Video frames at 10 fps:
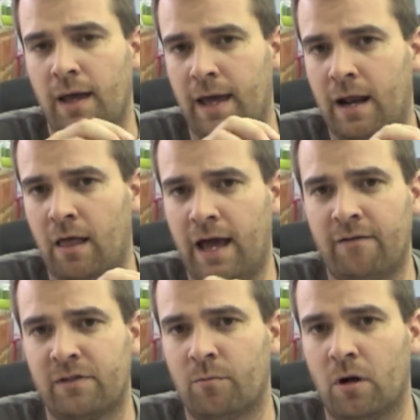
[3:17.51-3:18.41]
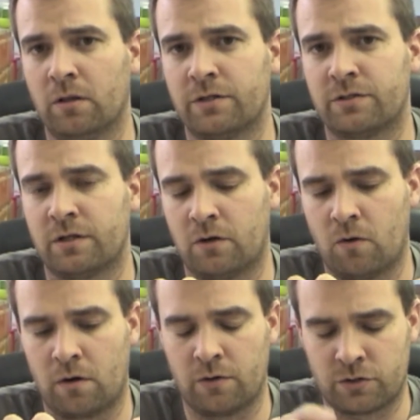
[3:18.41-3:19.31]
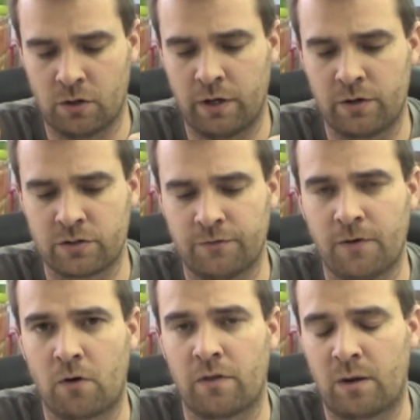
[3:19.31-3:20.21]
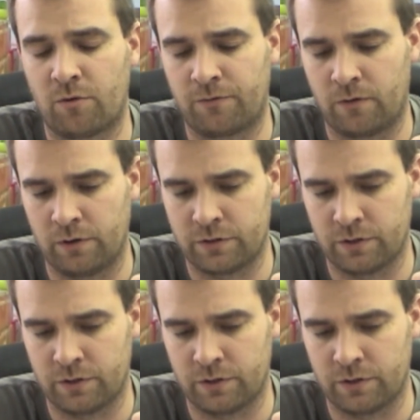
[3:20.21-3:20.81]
and I'll have them all listed in order. So here's the photo that I'm referring